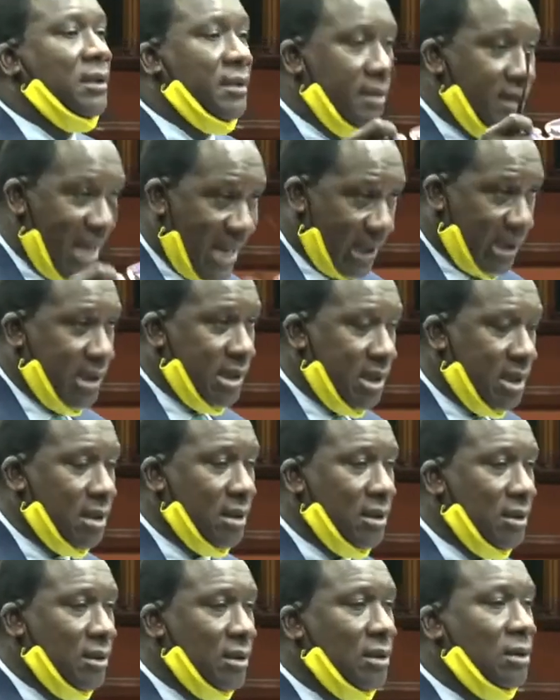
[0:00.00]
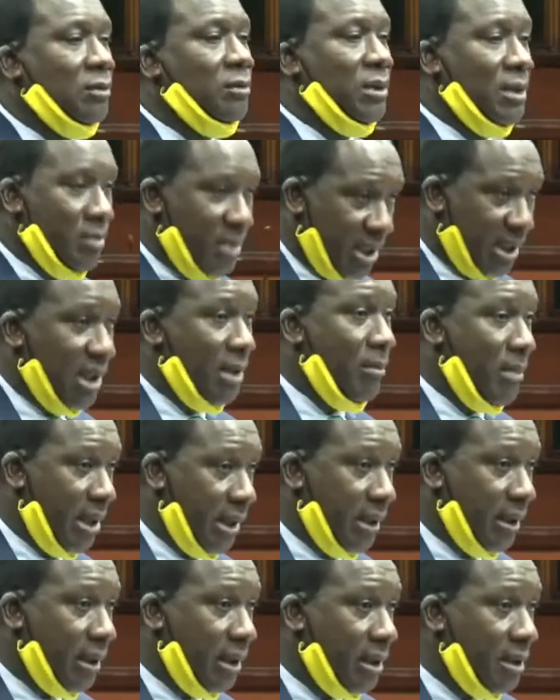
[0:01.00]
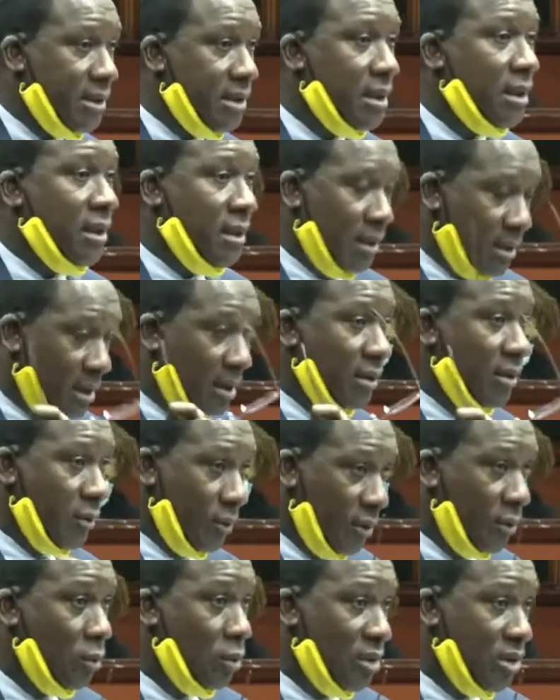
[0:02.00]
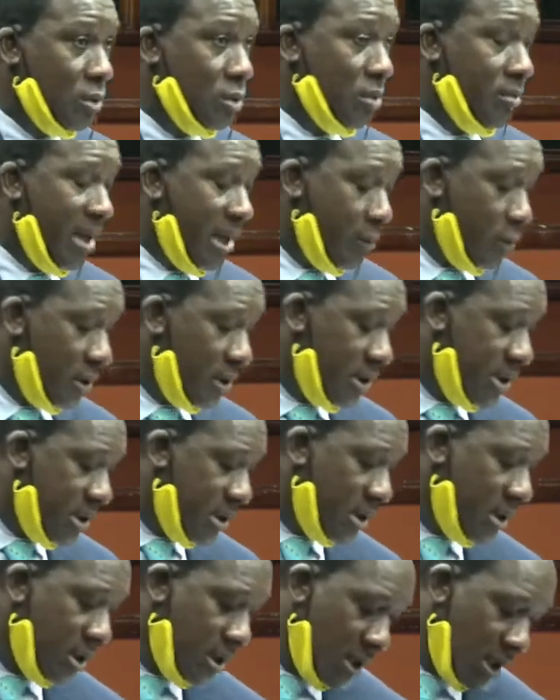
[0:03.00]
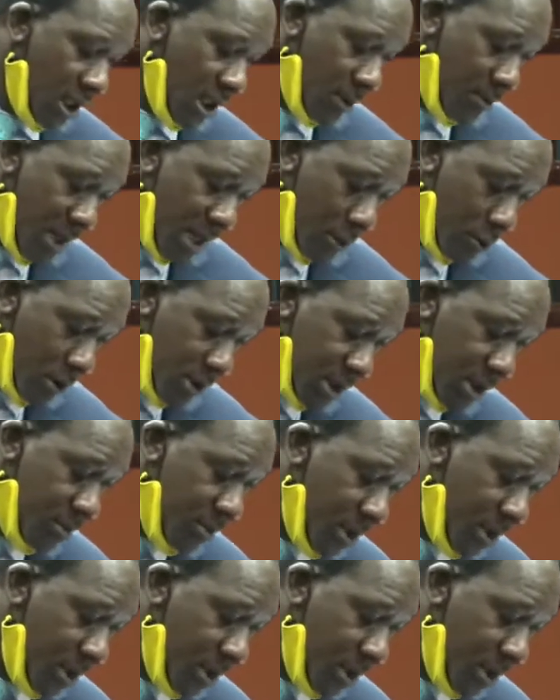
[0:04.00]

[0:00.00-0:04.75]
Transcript: that will make them mend. Those were my words, and my words have